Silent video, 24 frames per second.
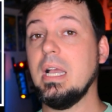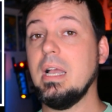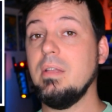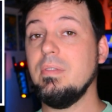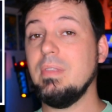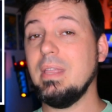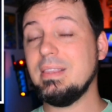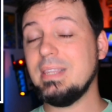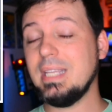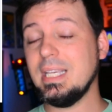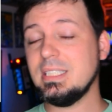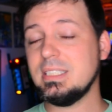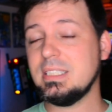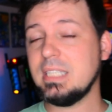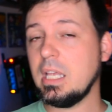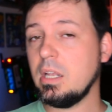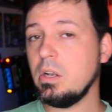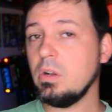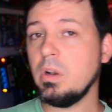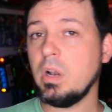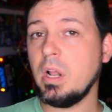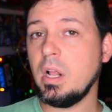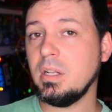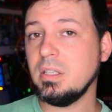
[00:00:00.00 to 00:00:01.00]
that they
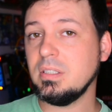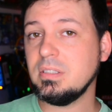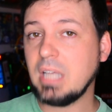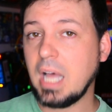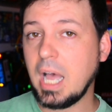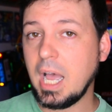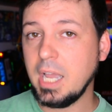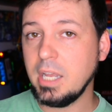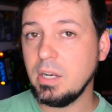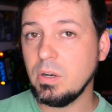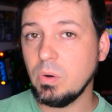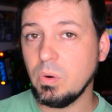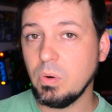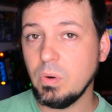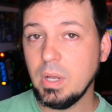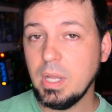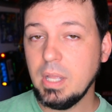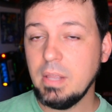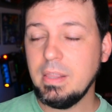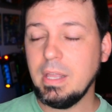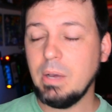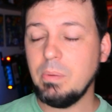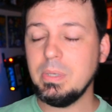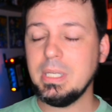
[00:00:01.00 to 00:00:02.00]
settled on a title
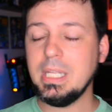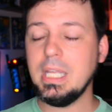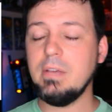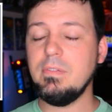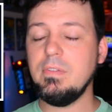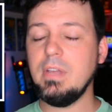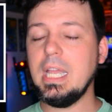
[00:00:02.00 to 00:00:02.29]
that would give